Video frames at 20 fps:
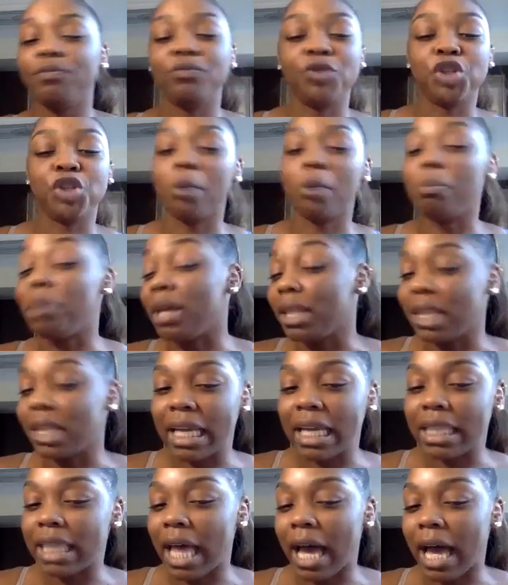jump in
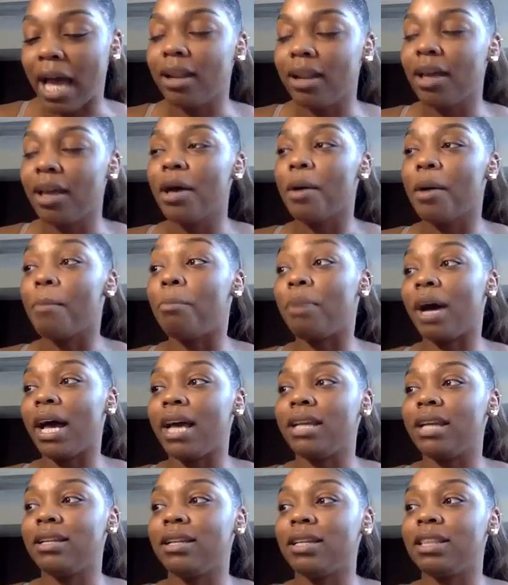like that
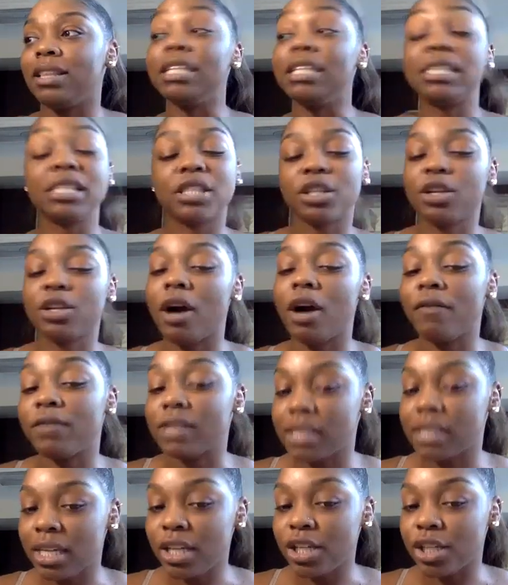but listen to the
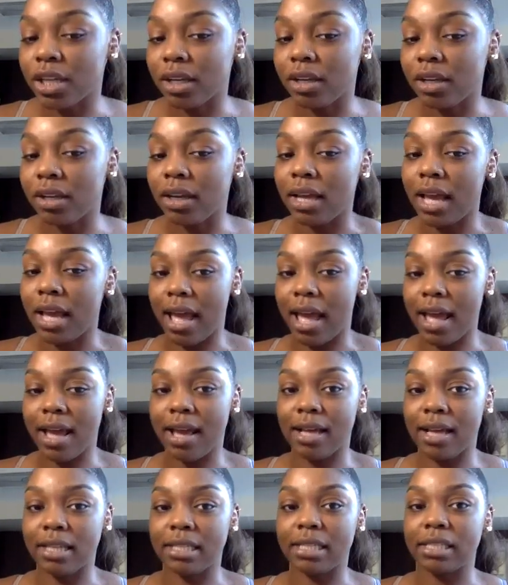conversation
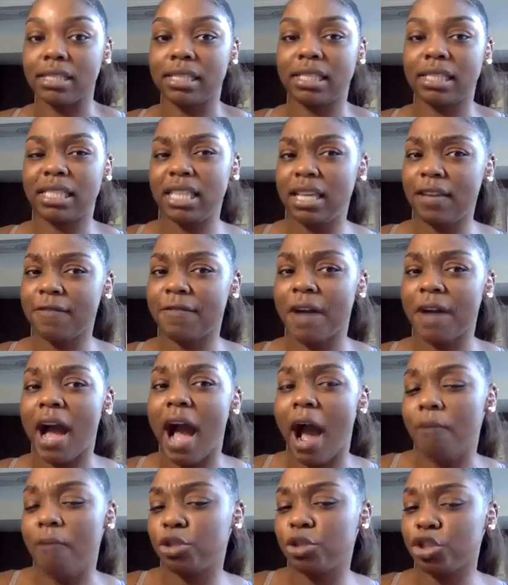and see if
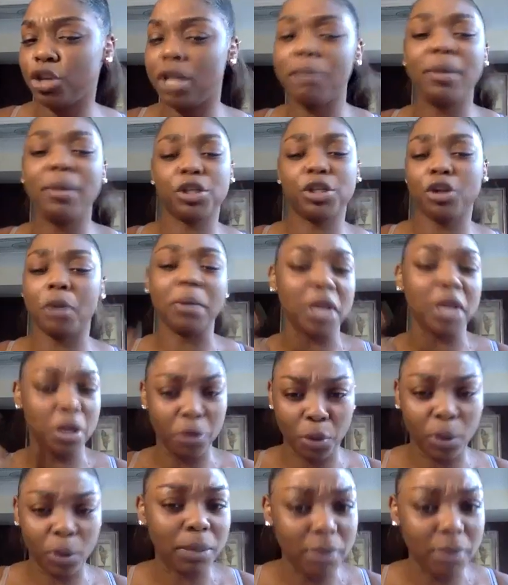i'm just trying to make sure i'm
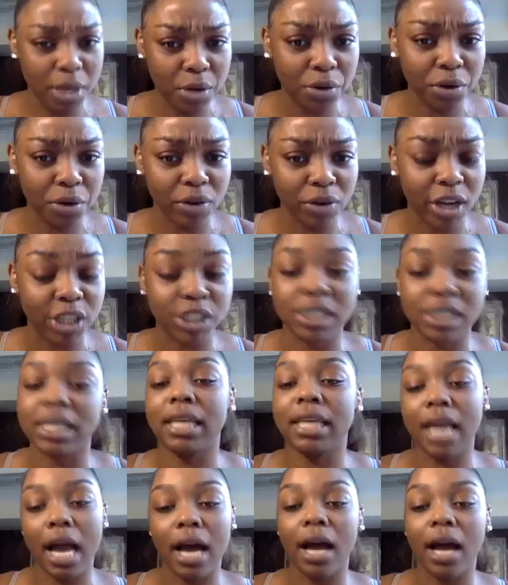hearing what i'm hearing right she's
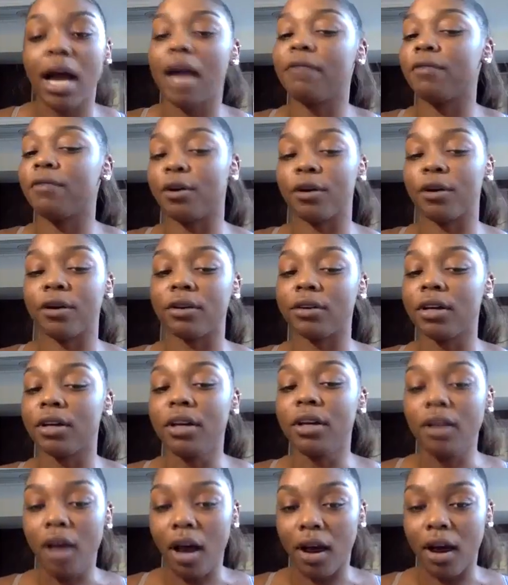like yeah i've heard
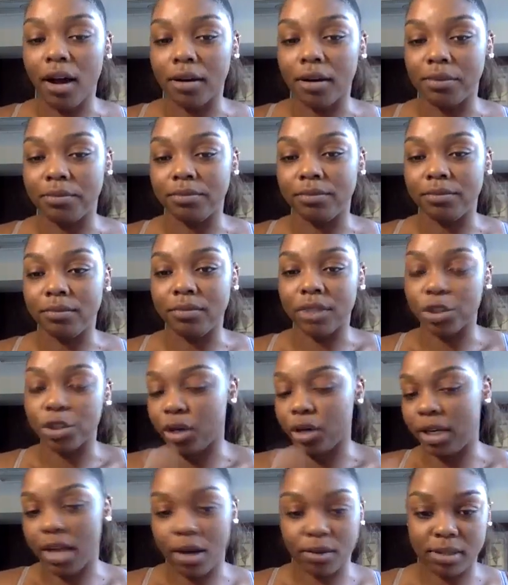um, the
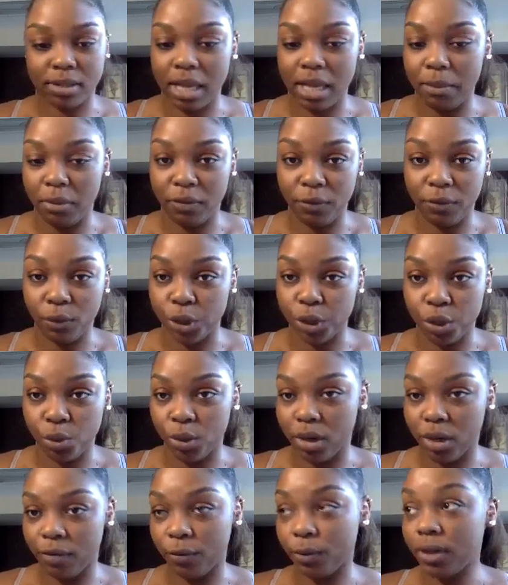trade house name before too
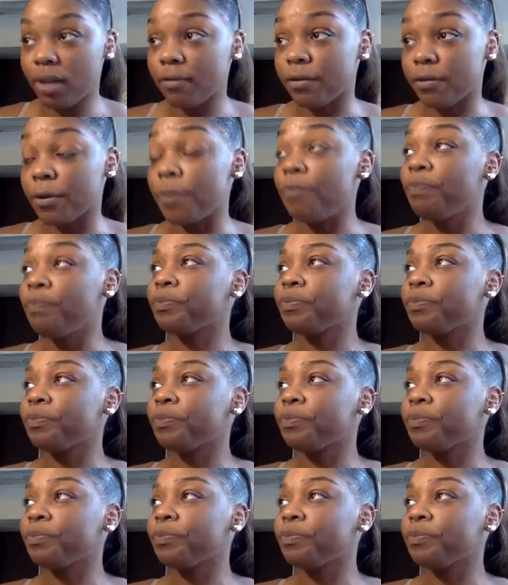whatever whatever